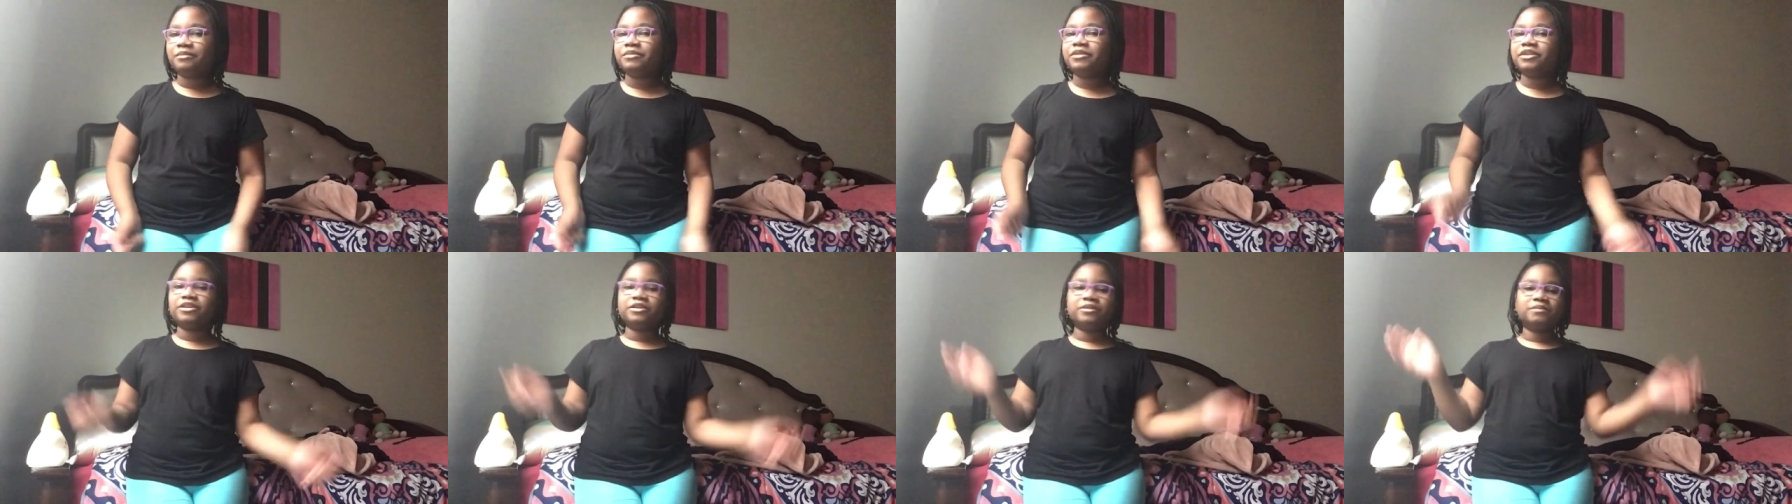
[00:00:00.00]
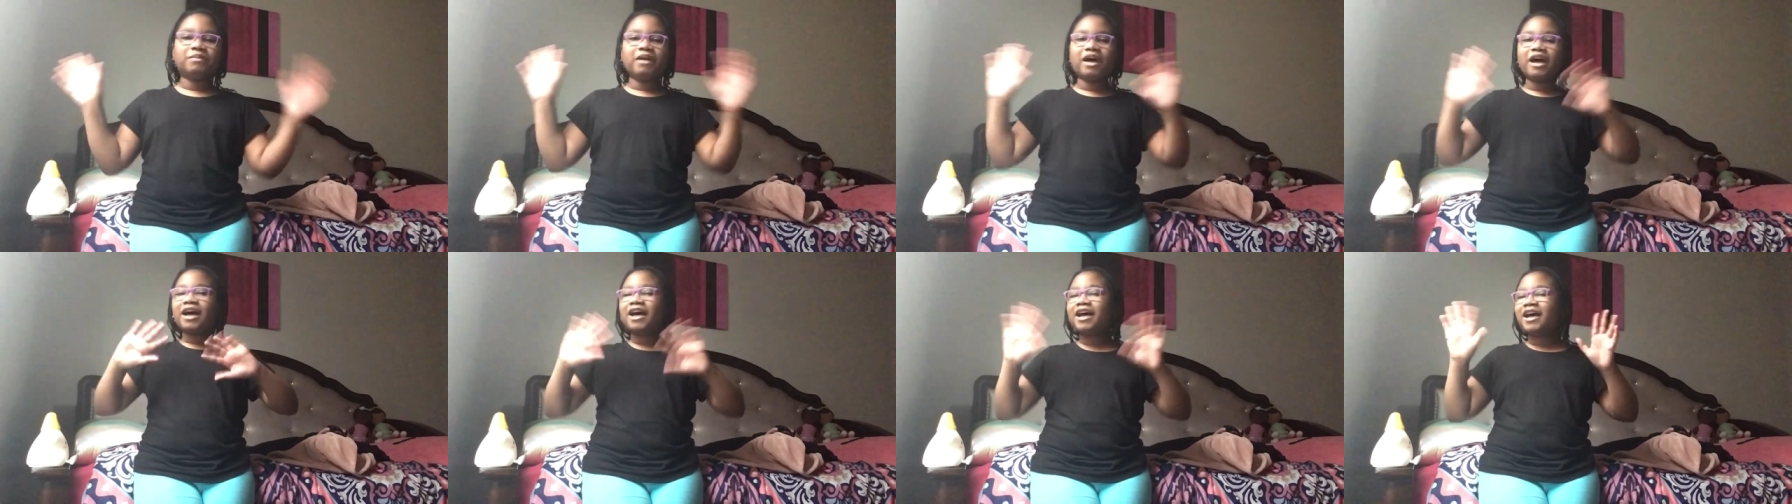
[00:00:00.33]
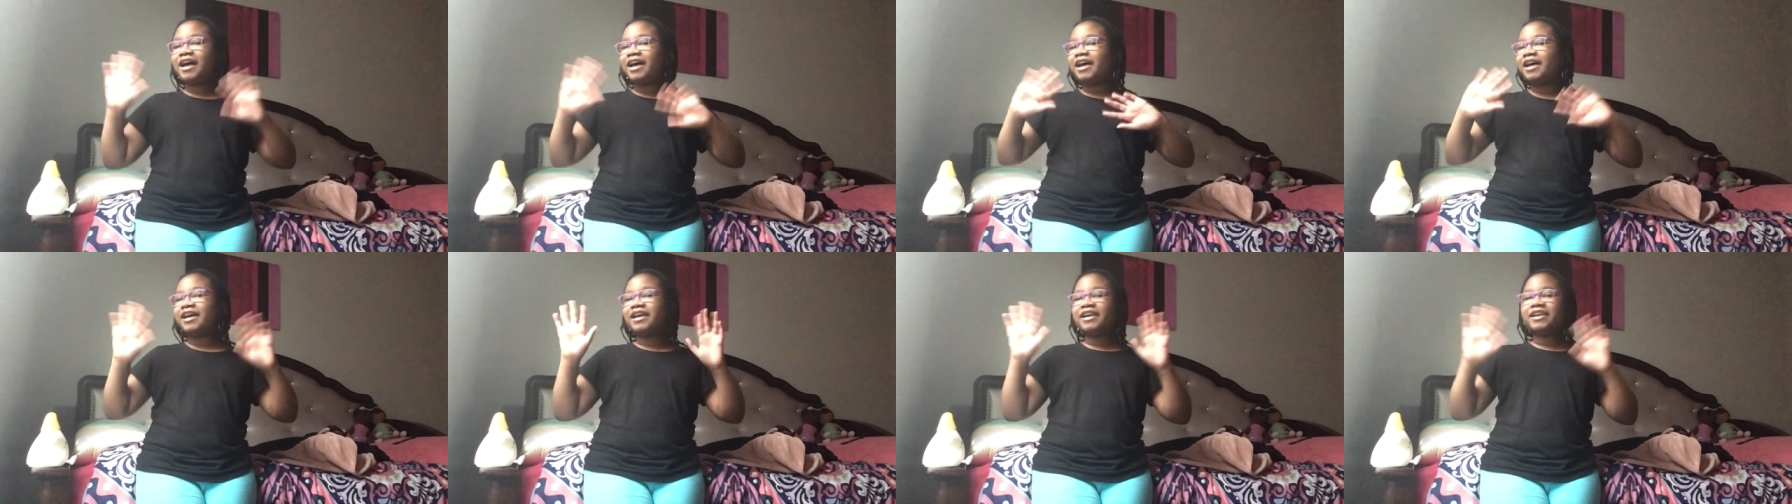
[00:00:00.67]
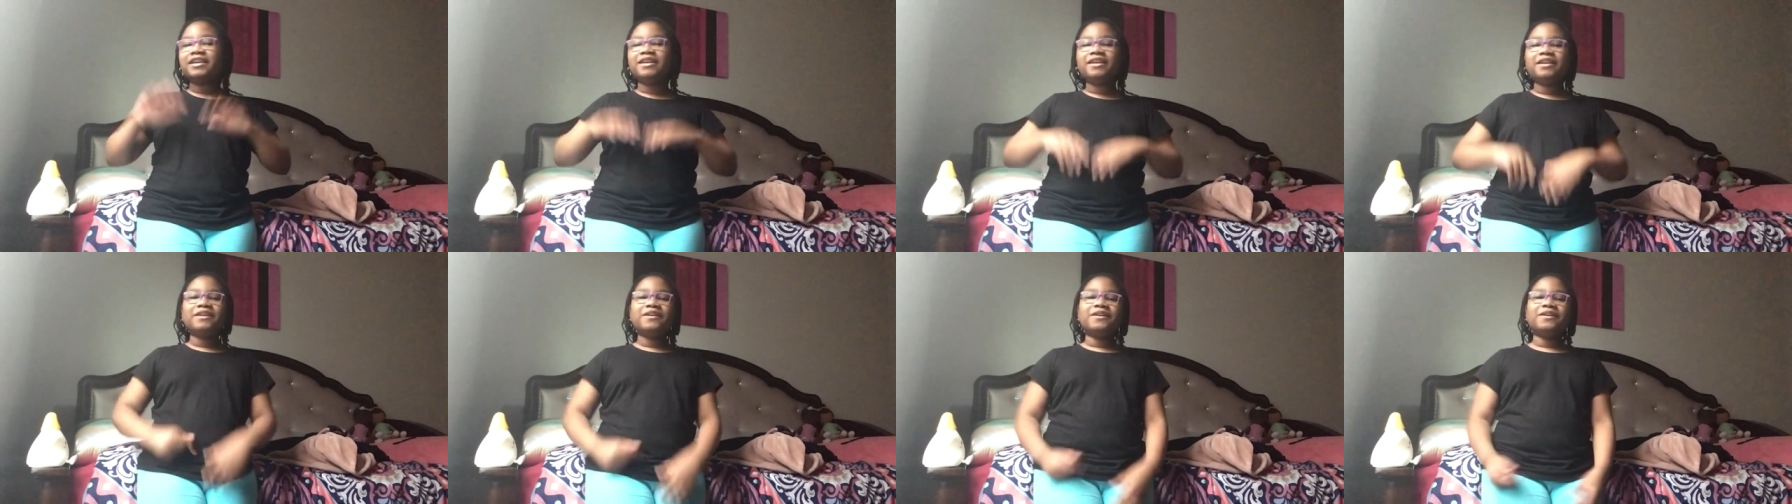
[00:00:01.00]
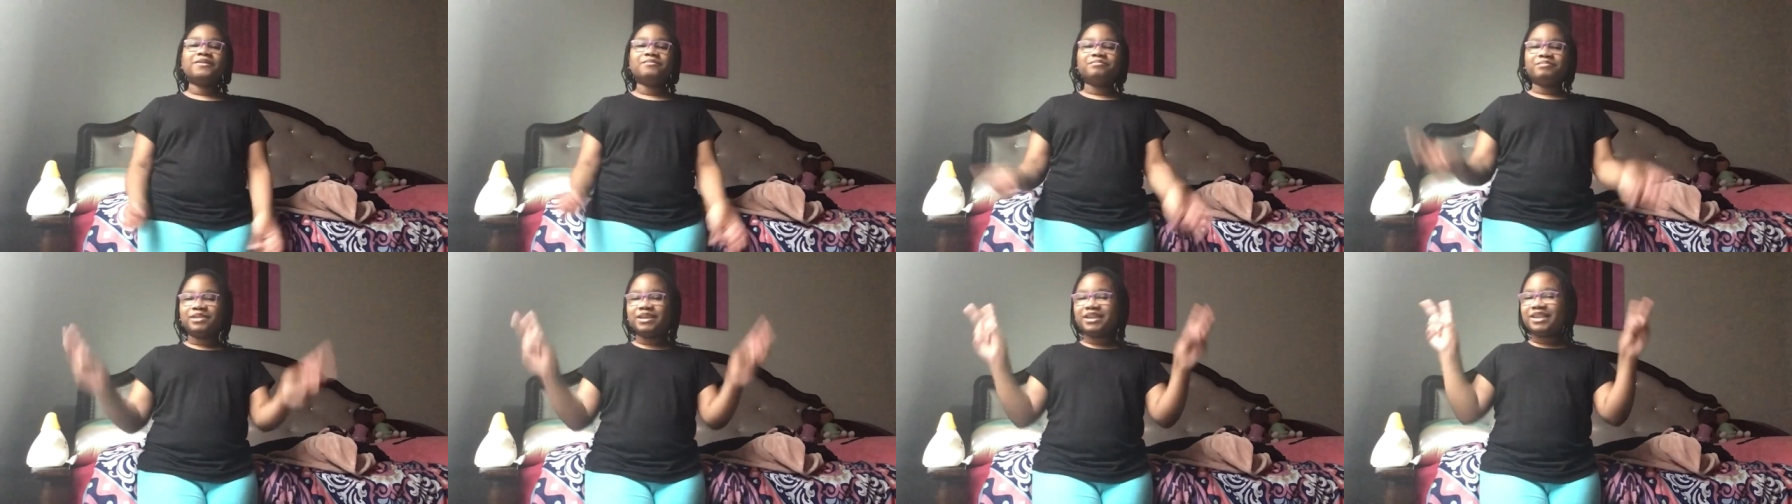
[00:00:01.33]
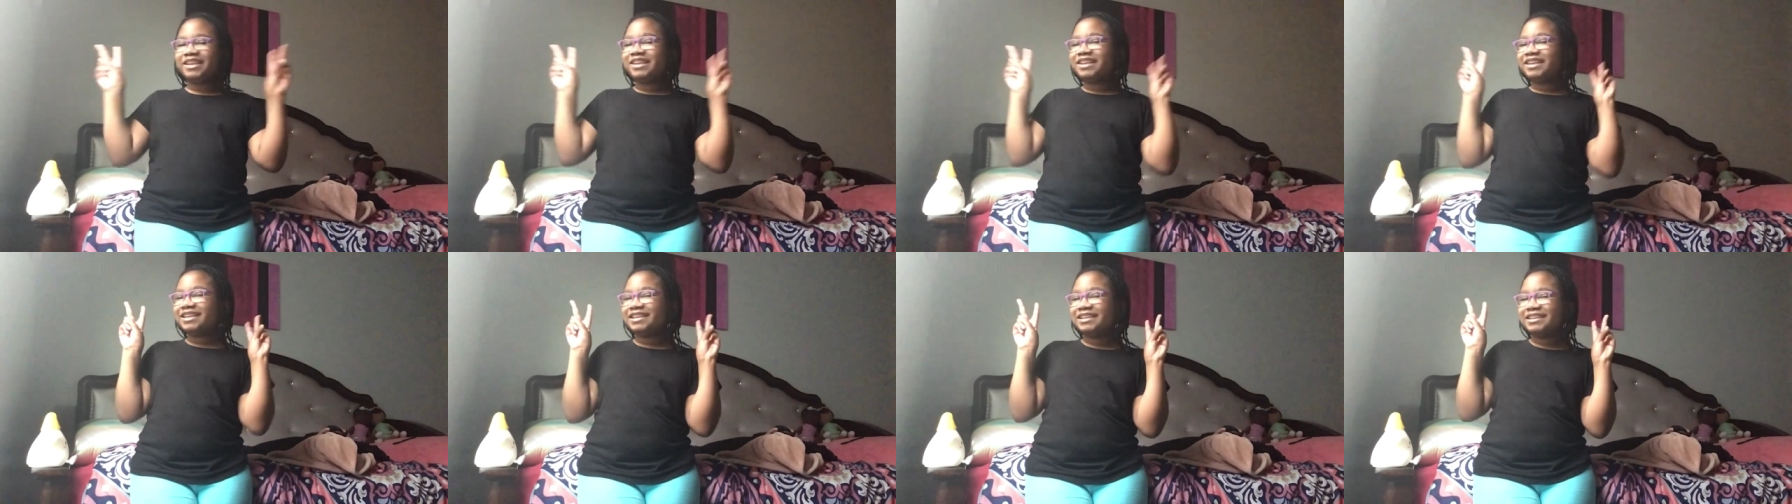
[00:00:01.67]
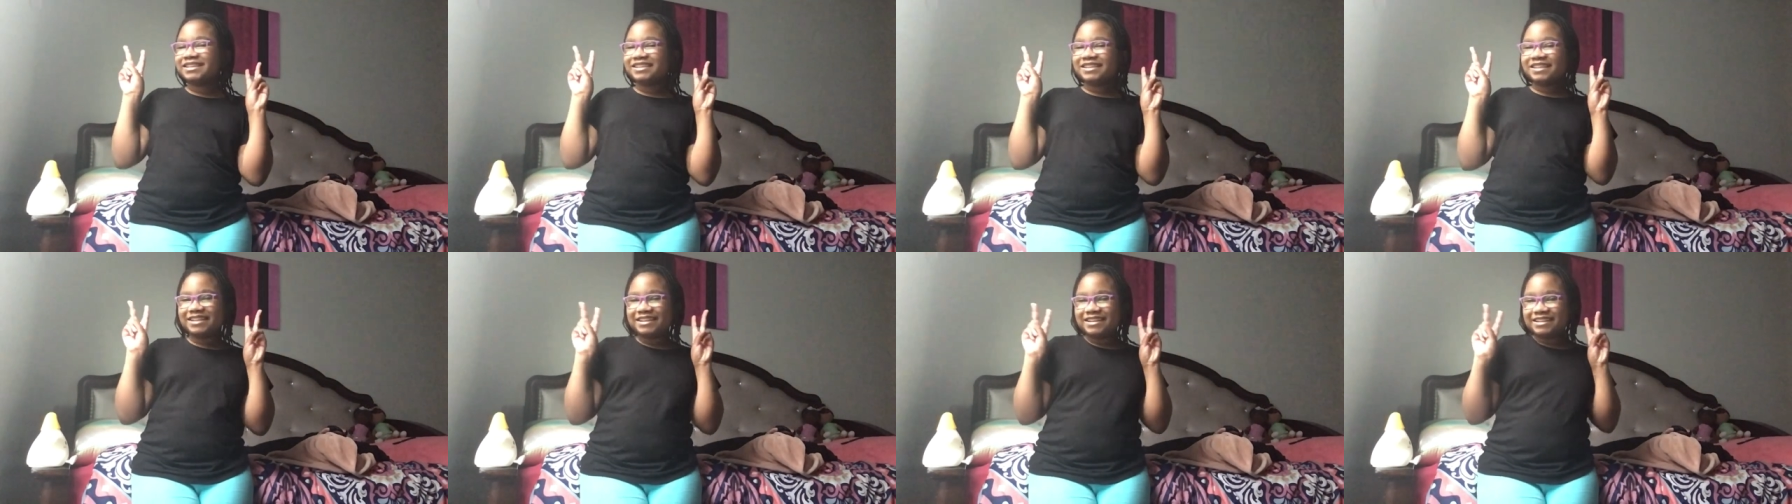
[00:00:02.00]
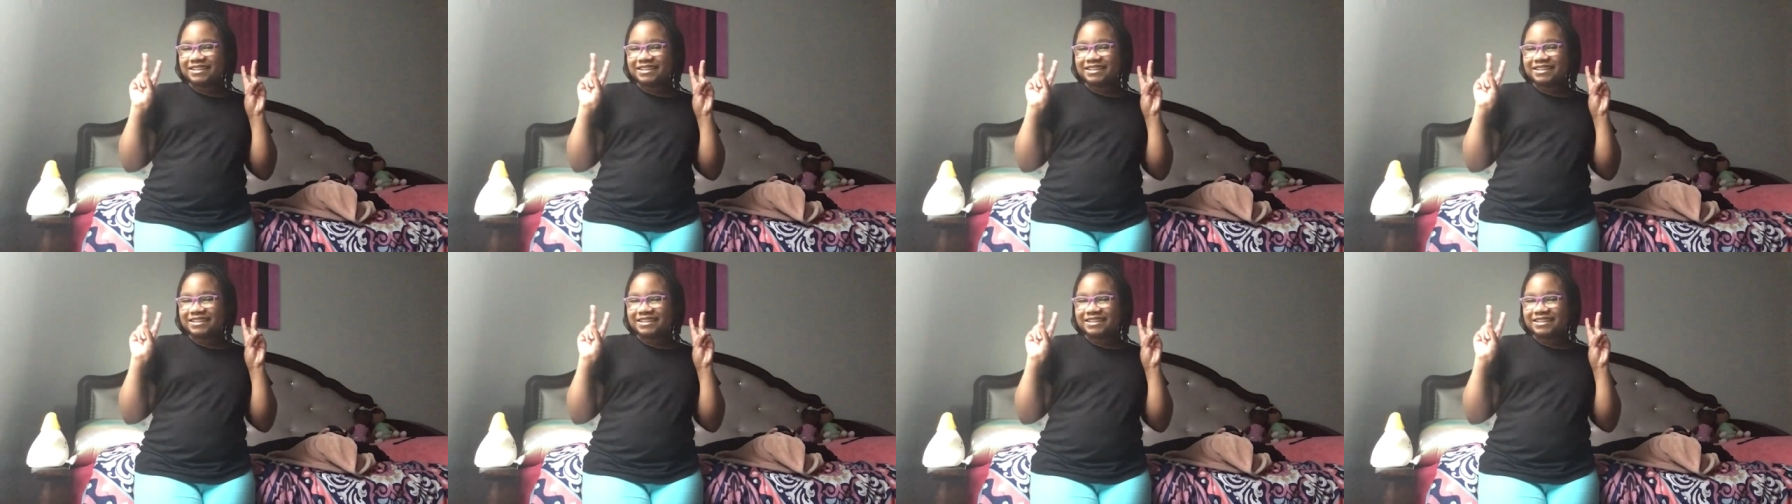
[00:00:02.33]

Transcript: Goodbye. Peace.